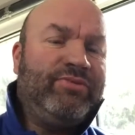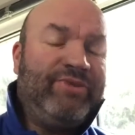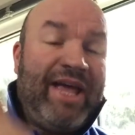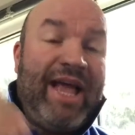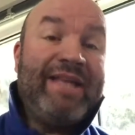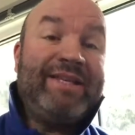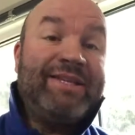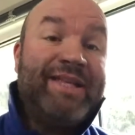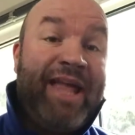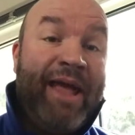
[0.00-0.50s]

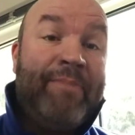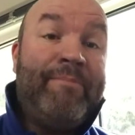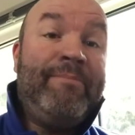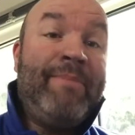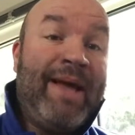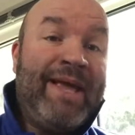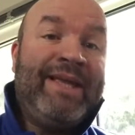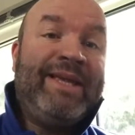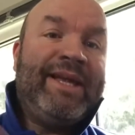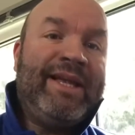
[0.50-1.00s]
That's now
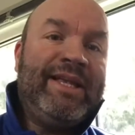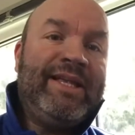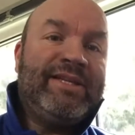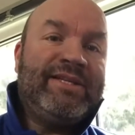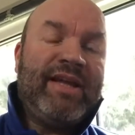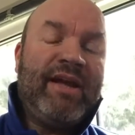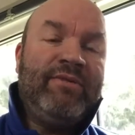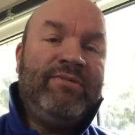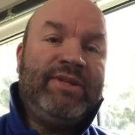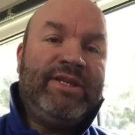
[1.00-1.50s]
making
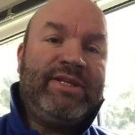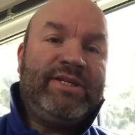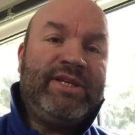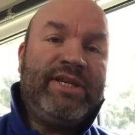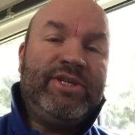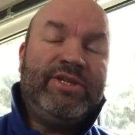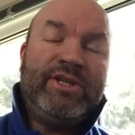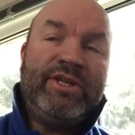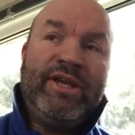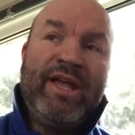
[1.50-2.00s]
its own
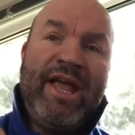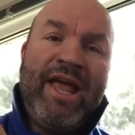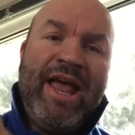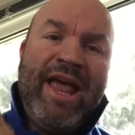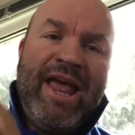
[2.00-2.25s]
decision.